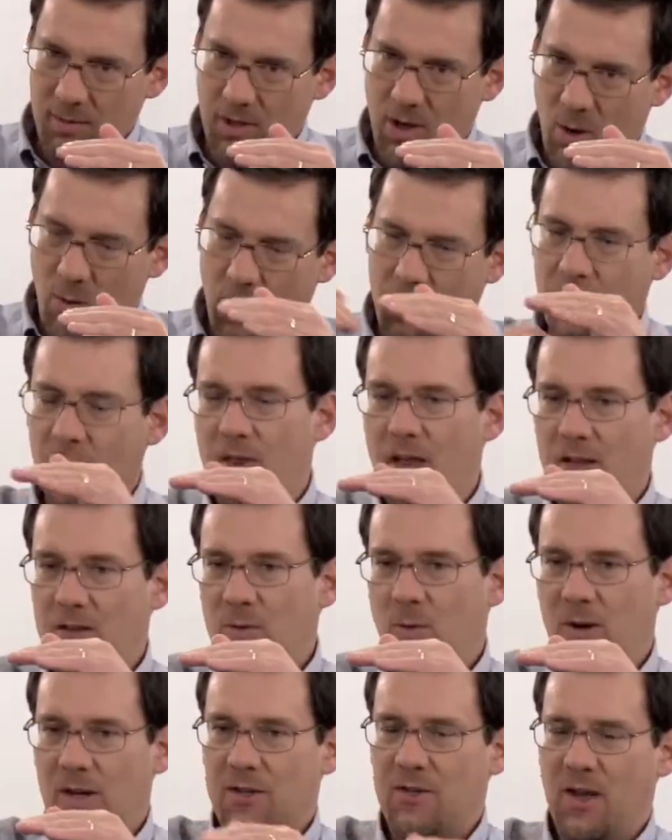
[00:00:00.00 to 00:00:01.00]
go under that
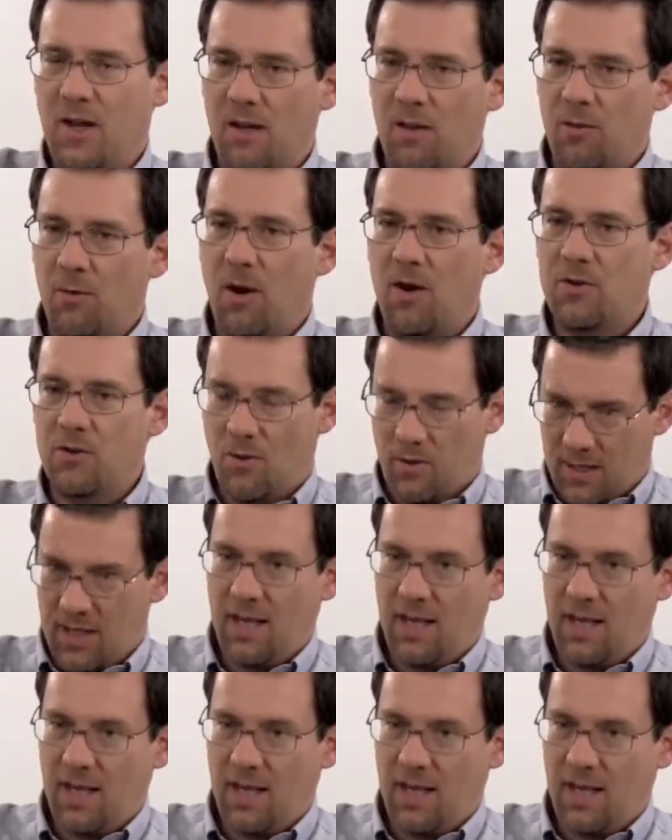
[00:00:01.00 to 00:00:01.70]
20 second threshold.